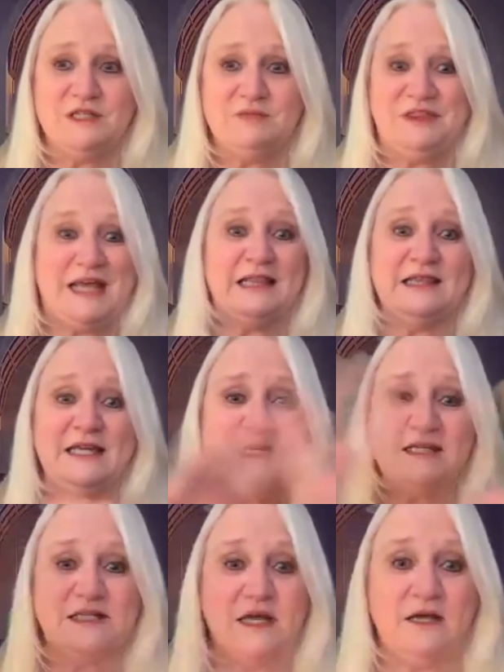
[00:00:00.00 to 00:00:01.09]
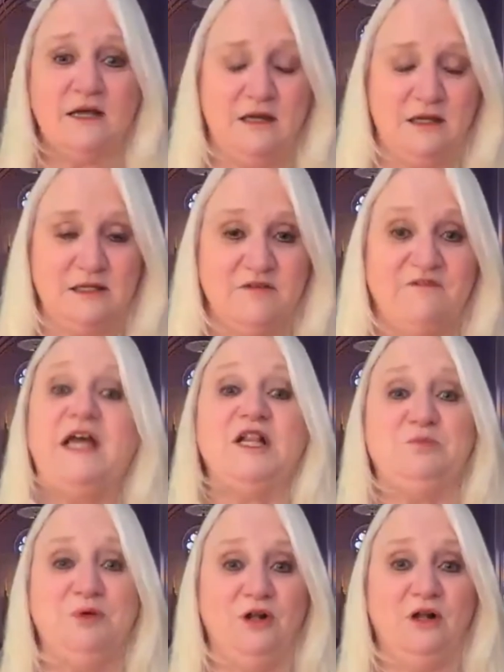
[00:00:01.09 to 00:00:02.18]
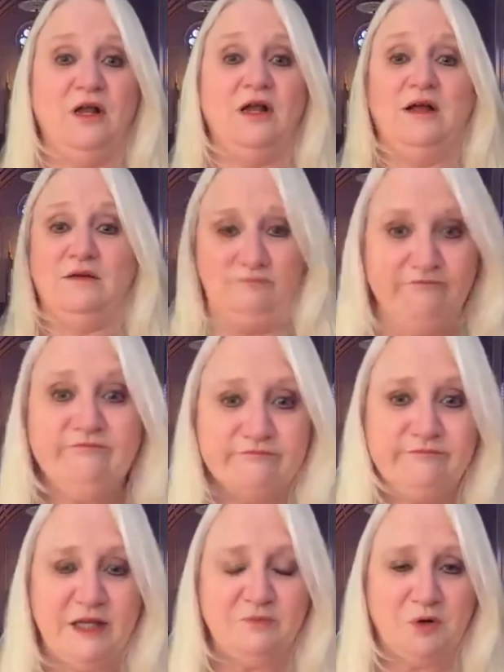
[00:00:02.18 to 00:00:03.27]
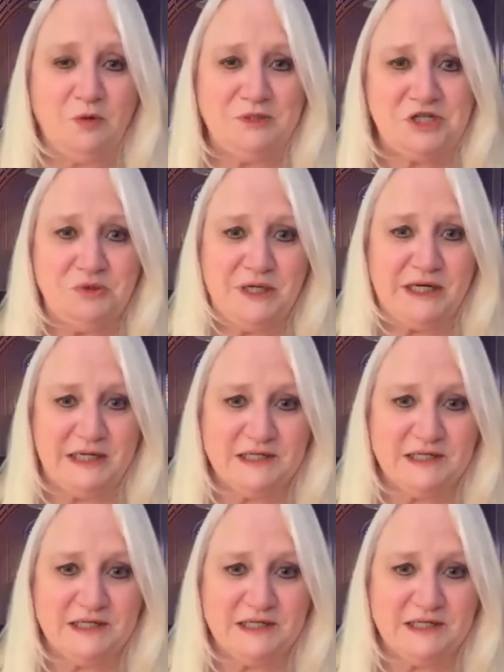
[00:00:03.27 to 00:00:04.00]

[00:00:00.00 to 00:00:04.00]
but that link is available in perpetuity.